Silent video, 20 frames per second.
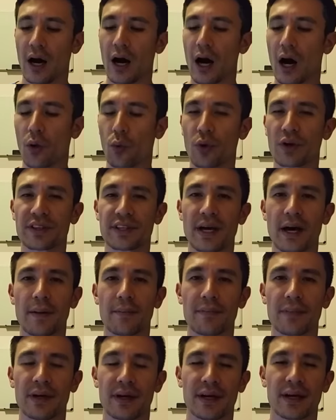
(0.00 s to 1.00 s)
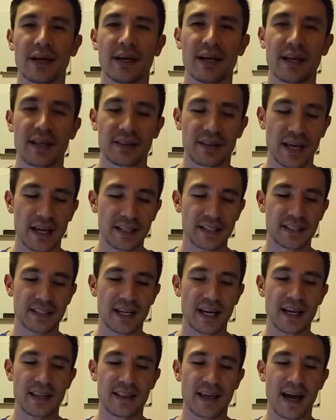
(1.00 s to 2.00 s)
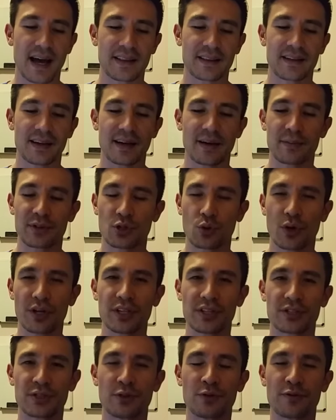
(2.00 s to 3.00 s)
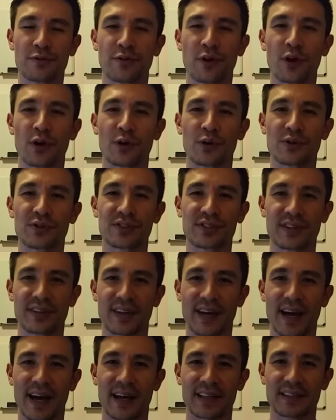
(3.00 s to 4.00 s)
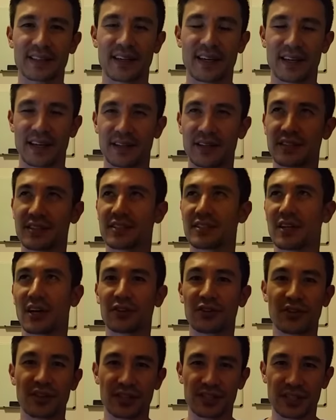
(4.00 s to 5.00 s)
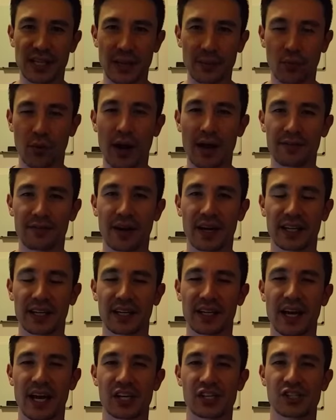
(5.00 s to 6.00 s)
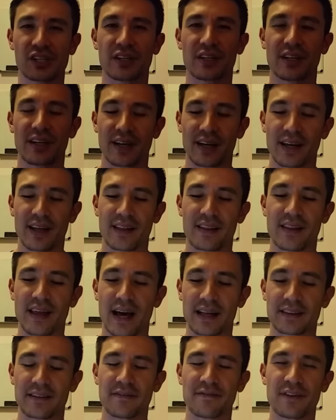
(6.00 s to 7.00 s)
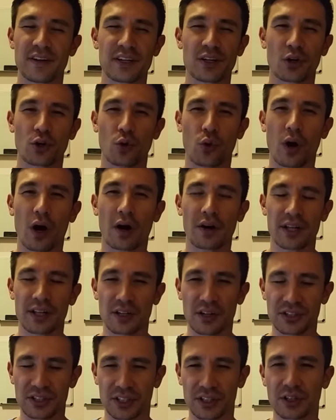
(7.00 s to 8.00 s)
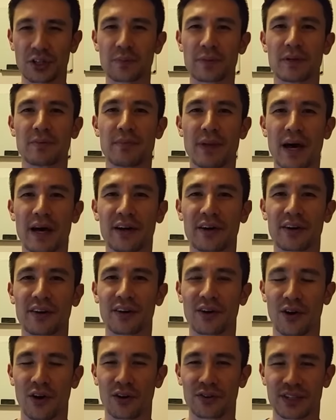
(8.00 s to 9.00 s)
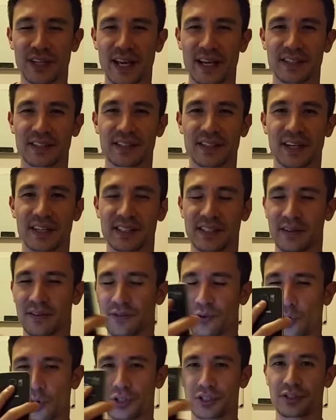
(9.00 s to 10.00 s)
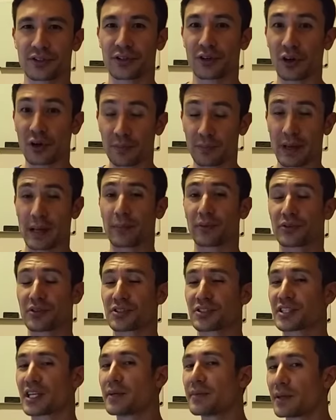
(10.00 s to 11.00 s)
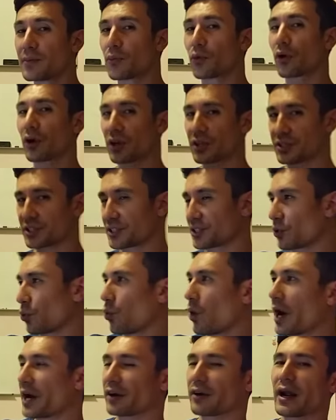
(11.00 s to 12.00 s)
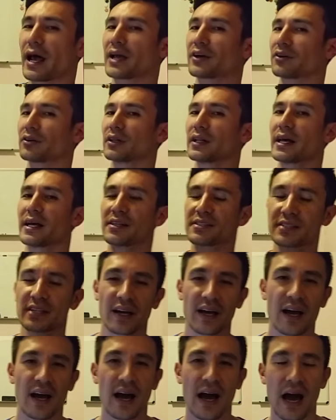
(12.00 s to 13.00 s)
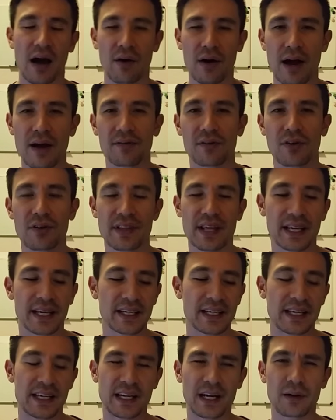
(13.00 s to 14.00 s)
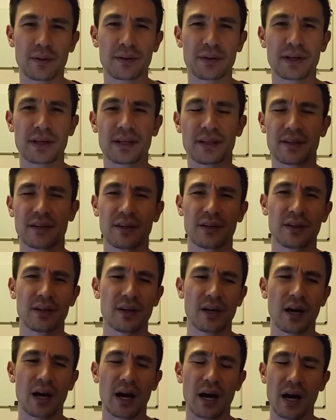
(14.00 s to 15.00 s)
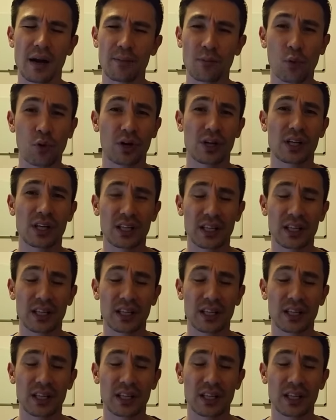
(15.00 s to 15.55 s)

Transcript: with them, they say that between the two phones, that, and this is under the same Wi-Fi connection, that the video quality looks a little bit better on the S6, and of course they're able to see me more because it's a wider angle lens. However, they can hear me more